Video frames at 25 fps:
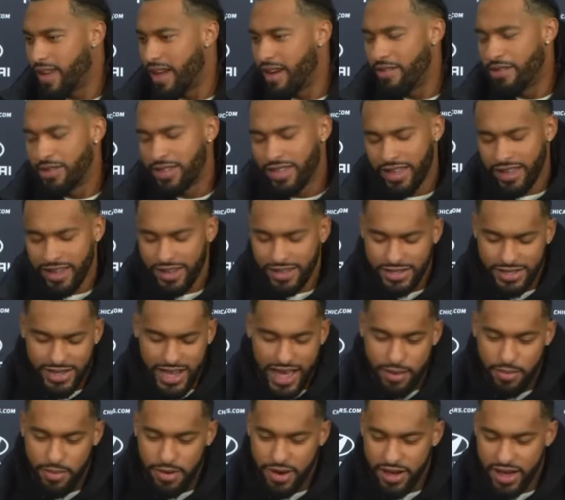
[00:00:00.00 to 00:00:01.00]
Everything is
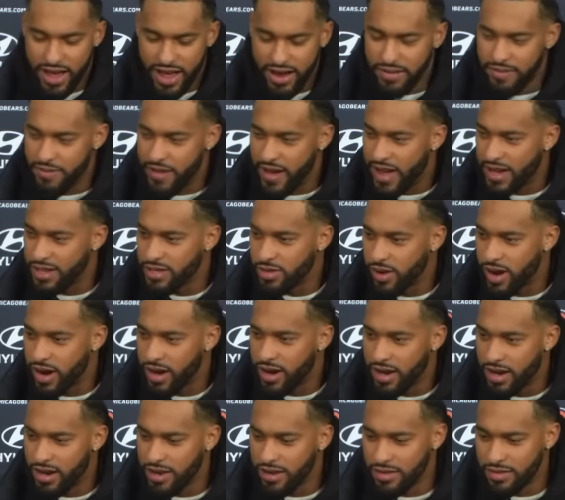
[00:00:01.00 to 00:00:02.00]
happening kind of fast right
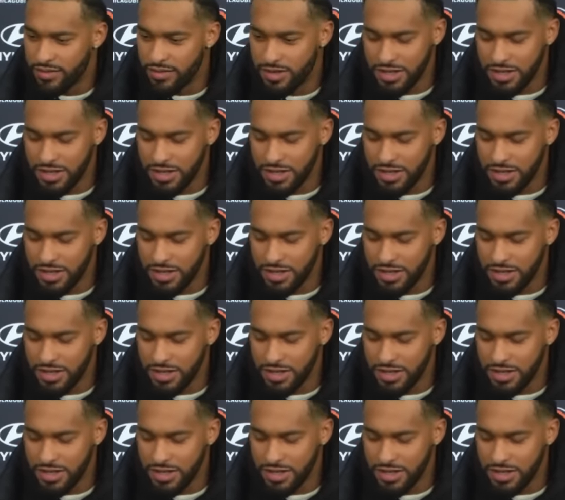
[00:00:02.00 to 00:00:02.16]
now.